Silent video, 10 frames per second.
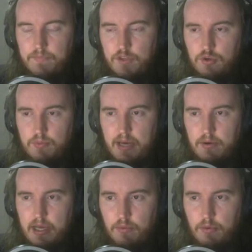you
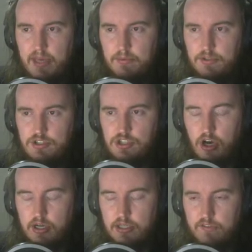will be able to
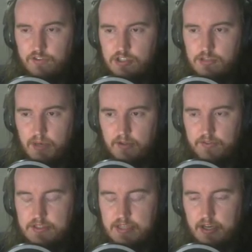target the first spell, and
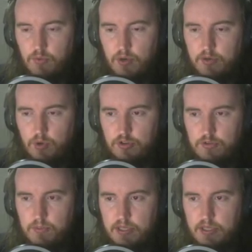the second one
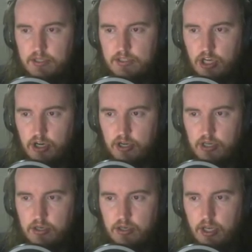won't be
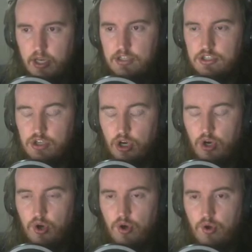targeted.
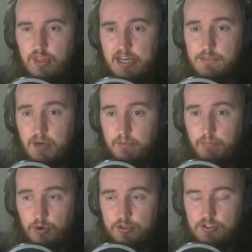So that's pretty
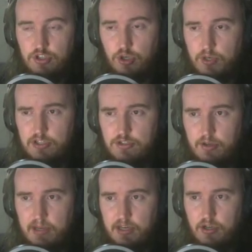important. You know, we're not
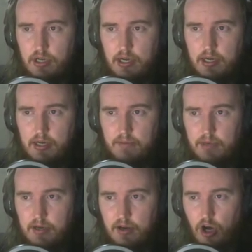talking about
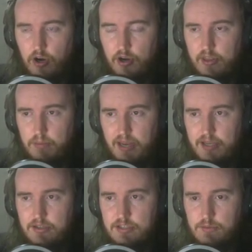a horror that
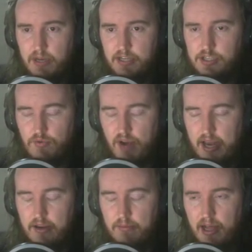played spells at
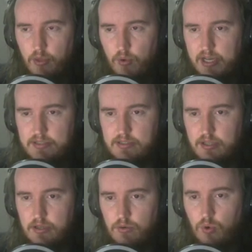random, otherwise,
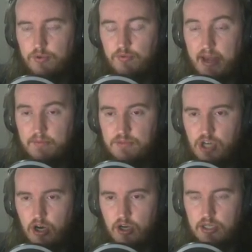or with random
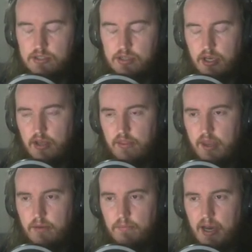targets,
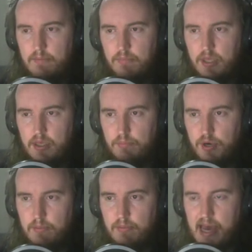then it might be
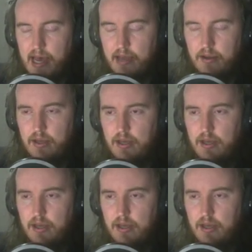pretty bad.